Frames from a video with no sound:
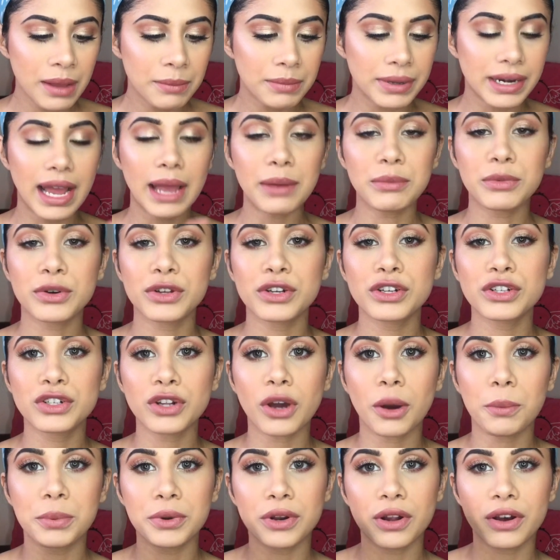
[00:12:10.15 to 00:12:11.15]
But I'm gonna
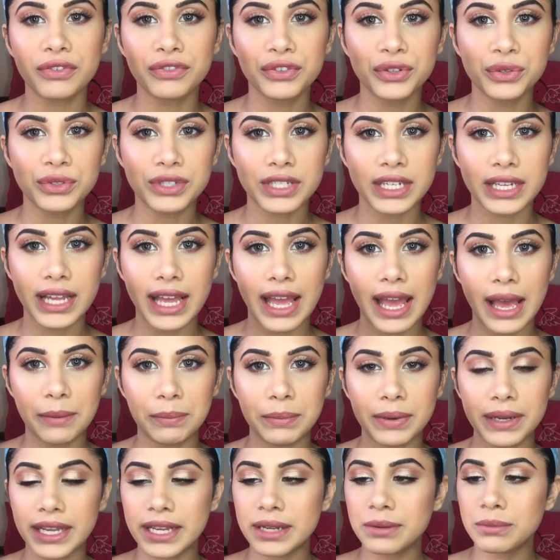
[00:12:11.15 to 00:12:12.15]
top it off using
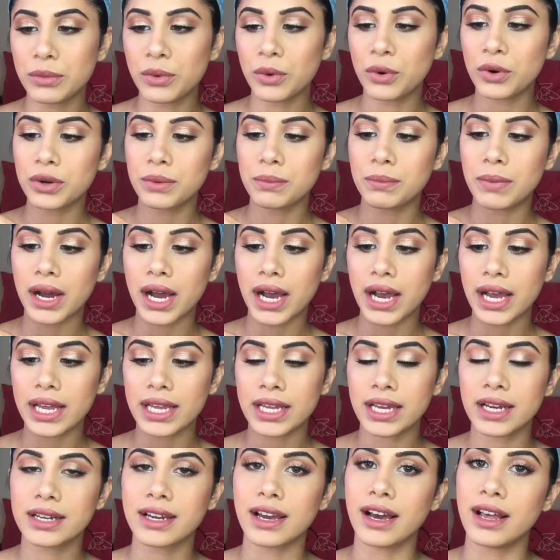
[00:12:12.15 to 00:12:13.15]
Airplane Mode
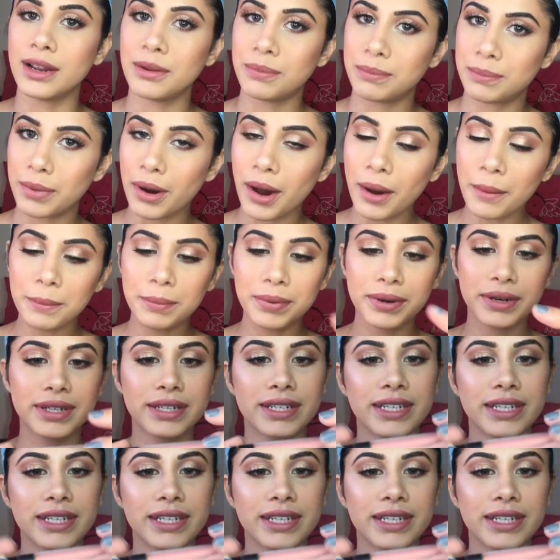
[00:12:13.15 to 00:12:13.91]
by ColourPop.